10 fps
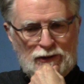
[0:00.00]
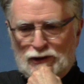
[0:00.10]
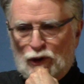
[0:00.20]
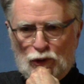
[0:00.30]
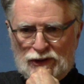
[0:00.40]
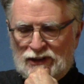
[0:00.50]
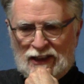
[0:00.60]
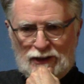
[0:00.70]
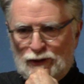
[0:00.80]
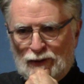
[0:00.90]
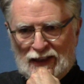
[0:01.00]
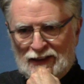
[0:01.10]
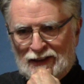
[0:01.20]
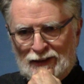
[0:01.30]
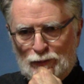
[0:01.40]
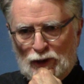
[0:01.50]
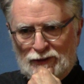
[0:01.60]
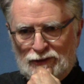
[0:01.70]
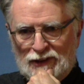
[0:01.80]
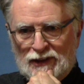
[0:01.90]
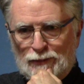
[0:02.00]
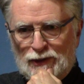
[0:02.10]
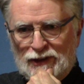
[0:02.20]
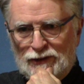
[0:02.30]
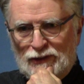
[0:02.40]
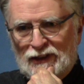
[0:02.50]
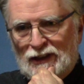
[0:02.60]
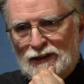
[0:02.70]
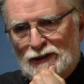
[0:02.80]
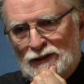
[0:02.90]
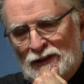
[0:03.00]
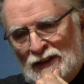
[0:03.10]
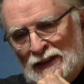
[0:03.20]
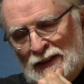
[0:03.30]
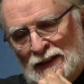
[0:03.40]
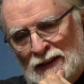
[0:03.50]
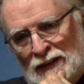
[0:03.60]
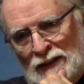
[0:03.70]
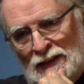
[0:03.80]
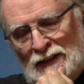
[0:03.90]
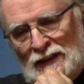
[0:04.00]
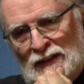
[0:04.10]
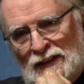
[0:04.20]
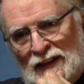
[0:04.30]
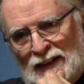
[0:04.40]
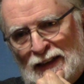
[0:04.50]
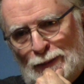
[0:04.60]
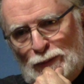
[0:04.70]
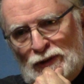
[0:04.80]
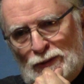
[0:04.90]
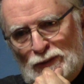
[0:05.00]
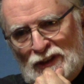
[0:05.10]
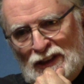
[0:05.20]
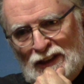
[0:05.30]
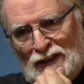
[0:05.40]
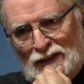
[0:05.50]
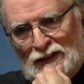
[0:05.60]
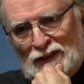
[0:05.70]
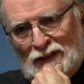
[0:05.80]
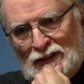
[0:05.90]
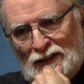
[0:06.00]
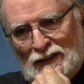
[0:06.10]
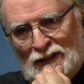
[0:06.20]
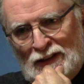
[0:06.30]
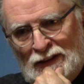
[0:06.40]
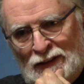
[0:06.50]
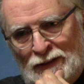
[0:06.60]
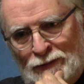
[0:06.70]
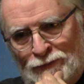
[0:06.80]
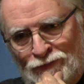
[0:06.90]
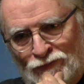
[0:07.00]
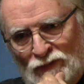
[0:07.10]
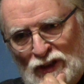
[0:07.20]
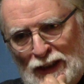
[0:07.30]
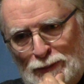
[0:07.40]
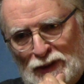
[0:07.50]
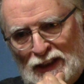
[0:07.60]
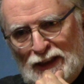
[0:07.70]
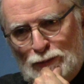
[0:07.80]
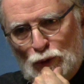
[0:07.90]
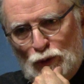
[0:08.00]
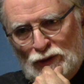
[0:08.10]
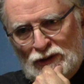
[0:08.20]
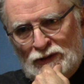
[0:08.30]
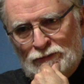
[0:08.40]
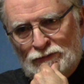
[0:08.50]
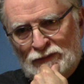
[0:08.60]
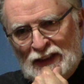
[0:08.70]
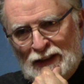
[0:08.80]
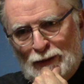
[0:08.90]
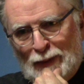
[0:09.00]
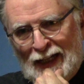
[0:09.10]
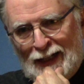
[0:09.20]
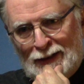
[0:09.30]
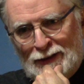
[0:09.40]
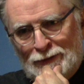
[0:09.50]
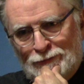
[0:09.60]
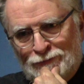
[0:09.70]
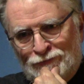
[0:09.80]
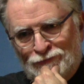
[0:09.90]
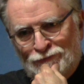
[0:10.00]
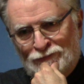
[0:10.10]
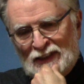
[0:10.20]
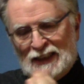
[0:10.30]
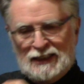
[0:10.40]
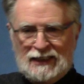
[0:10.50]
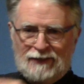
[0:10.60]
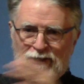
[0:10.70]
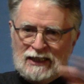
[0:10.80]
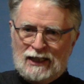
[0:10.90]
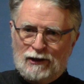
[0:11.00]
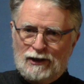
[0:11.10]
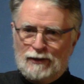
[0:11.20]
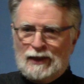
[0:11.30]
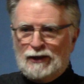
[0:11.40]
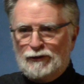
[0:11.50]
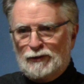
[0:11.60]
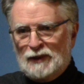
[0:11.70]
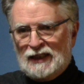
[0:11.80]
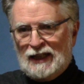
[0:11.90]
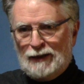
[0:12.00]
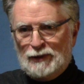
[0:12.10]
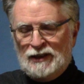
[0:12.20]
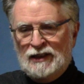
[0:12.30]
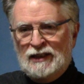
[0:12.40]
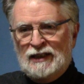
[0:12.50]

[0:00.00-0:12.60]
It was an old station wagon I'd bought for $200. I kept some skis and cheap ski boots in the back. I didn't have to carry them out from the cabin.